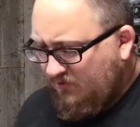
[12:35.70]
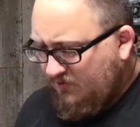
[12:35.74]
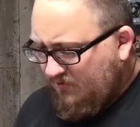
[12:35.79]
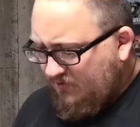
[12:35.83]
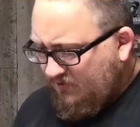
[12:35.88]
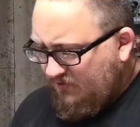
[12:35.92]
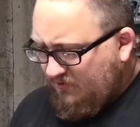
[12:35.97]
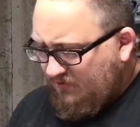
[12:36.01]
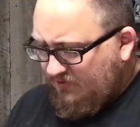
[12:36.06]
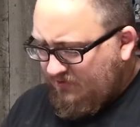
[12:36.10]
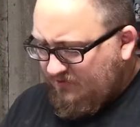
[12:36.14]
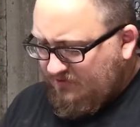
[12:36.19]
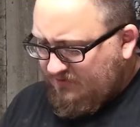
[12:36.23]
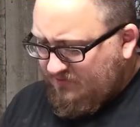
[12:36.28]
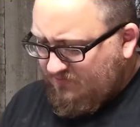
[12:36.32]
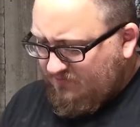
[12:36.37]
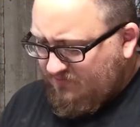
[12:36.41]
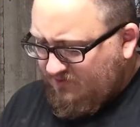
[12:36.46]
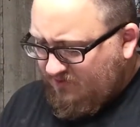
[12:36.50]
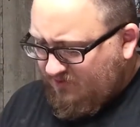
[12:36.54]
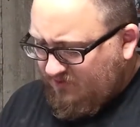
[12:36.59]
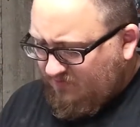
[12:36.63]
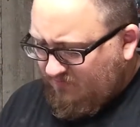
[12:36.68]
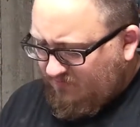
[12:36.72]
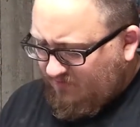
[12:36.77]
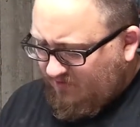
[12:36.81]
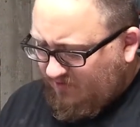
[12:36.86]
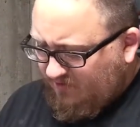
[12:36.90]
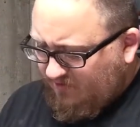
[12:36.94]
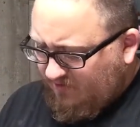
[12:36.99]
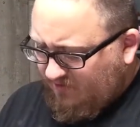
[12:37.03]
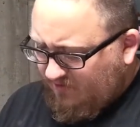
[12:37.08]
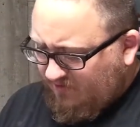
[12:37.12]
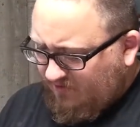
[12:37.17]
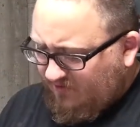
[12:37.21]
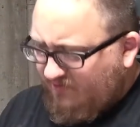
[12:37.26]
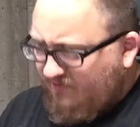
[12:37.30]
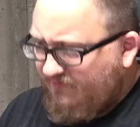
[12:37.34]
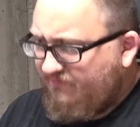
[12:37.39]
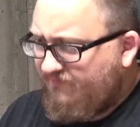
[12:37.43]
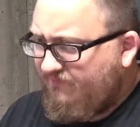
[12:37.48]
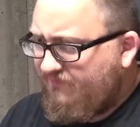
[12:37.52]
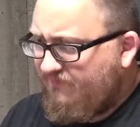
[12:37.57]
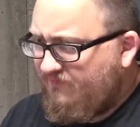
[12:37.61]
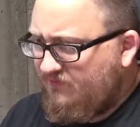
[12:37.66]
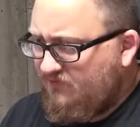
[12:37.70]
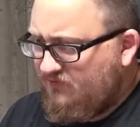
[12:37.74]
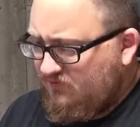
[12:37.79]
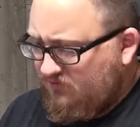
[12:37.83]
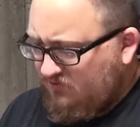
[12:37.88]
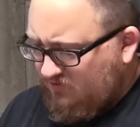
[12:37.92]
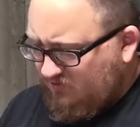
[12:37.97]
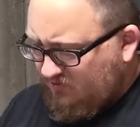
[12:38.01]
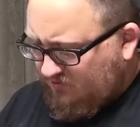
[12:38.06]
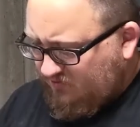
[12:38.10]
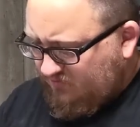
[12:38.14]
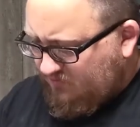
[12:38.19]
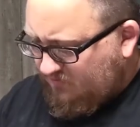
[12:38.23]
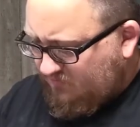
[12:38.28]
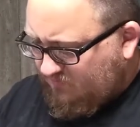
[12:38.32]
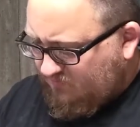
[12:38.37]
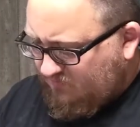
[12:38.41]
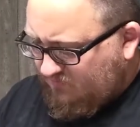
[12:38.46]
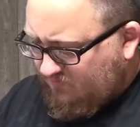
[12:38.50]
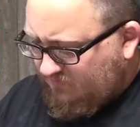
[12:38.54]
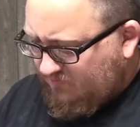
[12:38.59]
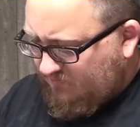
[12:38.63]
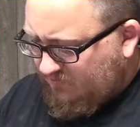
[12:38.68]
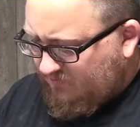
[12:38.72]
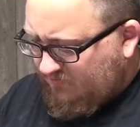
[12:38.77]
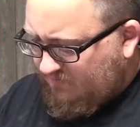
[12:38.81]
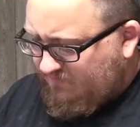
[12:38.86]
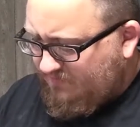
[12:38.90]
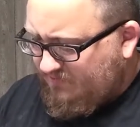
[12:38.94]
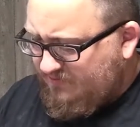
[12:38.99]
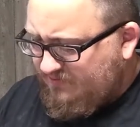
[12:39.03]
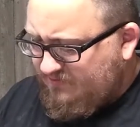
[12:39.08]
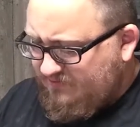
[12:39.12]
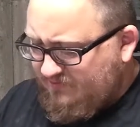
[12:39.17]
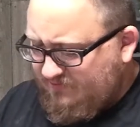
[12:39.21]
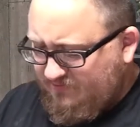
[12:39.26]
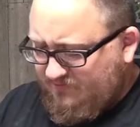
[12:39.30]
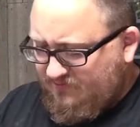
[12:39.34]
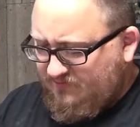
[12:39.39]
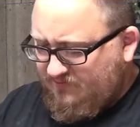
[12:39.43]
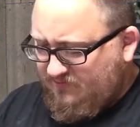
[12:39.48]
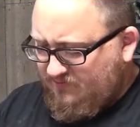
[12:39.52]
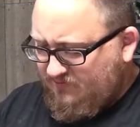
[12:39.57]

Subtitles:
in this, which I don't have an alto horn mouthpiece.